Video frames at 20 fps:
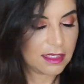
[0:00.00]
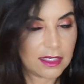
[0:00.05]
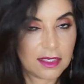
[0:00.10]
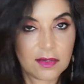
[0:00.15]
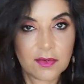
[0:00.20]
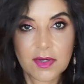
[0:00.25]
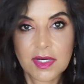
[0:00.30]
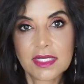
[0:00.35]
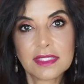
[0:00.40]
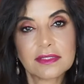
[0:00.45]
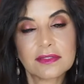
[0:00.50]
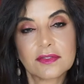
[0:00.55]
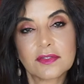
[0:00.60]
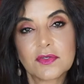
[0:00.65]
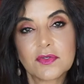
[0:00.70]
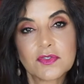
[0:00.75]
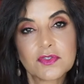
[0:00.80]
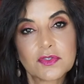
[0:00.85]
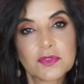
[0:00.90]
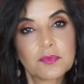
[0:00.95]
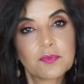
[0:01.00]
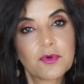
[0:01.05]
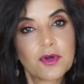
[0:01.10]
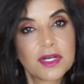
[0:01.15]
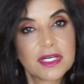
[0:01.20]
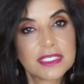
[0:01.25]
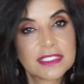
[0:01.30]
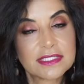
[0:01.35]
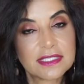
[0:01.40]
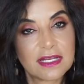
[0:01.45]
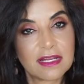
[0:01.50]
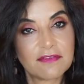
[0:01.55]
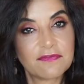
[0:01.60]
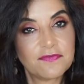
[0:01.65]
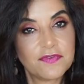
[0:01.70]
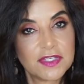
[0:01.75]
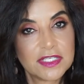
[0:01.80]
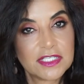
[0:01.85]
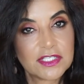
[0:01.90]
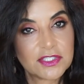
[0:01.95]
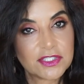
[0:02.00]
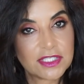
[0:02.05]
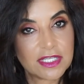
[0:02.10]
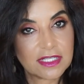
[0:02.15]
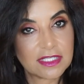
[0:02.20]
All right, those are the products that I finished.